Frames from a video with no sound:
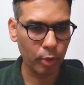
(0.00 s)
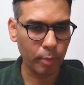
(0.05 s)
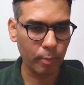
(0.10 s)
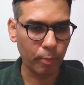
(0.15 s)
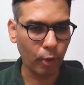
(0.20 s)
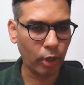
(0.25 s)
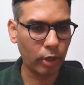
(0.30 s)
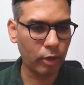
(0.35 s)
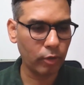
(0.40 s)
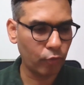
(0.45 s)

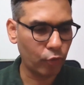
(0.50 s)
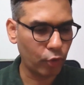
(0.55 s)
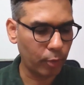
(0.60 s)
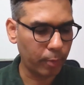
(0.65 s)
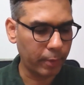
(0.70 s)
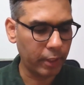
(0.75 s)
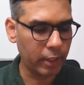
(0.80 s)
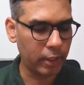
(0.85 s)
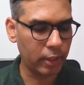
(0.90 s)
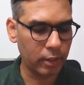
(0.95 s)
important would
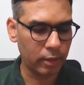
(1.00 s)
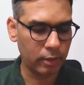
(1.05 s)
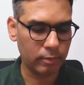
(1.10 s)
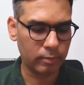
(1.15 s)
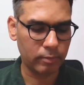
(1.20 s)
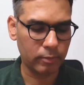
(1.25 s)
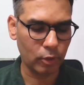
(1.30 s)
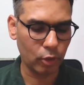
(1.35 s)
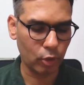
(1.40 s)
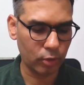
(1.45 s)
be
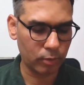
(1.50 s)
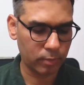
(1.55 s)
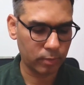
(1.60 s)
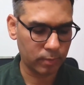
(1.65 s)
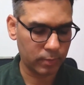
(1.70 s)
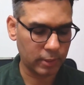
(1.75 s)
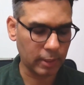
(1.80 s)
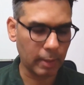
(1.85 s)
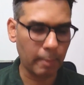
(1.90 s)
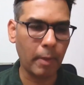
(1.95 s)

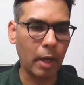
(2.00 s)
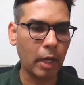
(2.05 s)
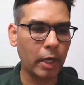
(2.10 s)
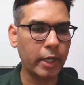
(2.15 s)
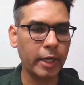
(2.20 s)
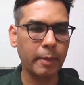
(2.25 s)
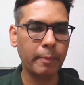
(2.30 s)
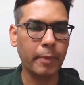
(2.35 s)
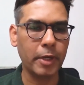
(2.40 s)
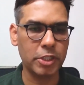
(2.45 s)
some
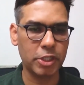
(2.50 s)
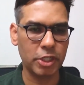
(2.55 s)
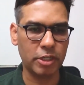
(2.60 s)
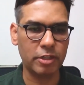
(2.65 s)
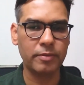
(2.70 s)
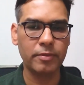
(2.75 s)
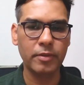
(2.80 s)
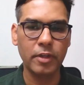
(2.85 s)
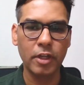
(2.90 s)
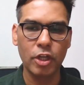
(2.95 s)
marketing budget.
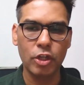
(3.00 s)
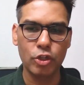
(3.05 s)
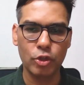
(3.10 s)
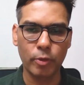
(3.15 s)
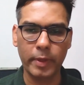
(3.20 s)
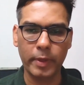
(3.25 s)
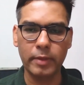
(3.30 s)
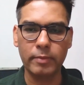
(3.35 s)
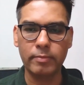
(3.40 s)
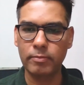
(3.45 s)
So
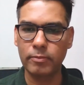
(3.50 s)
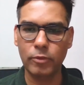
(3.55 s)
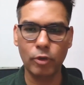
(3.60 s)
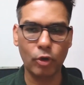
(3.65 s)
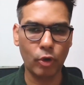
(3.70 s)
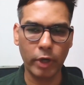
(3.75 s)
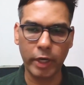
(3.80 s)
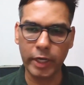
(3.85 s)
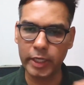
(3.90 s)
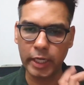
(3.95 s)
it
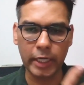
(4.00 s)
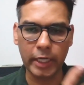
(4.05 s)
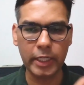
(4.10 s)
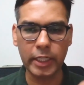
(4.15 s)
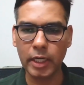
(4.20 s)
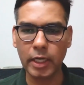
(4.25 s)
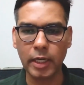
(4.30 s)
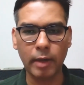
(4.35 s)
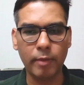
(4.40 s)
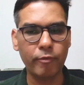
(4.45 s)

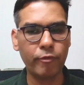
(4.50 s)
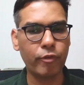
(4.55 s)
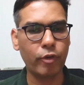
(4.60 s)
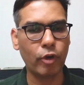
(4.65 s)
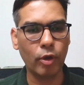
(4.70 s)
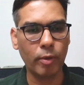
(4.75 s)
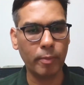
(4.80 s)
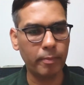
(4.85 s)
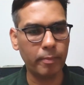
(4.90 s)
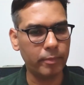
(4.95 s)
can come
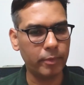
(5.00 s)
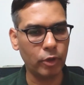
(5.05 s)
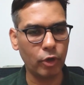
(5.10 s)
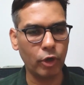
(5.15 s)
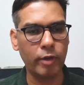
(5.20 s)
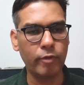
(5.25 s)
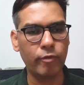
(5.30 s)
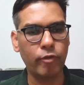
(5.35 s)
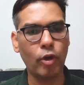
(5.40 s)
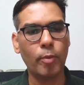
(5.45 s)
from
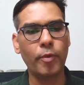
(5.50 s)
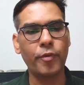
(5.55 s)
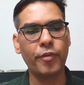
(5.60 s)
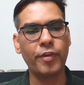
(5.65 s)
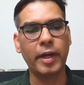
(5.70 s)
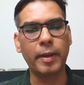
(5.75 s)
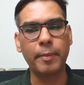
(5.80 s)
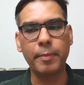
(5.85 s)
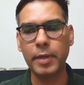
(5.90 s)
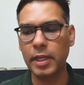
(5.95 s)
in form of
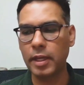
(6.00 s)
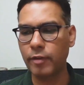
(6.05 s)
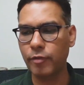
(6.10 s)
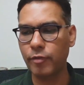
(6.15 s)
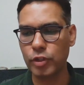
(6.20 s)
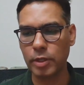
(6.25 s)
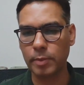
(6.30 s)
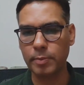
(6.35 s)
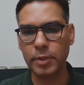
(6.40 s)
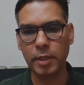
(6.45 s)
an MDF or
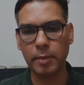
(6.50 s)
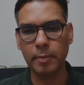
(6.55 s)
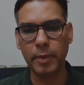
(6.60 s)
something,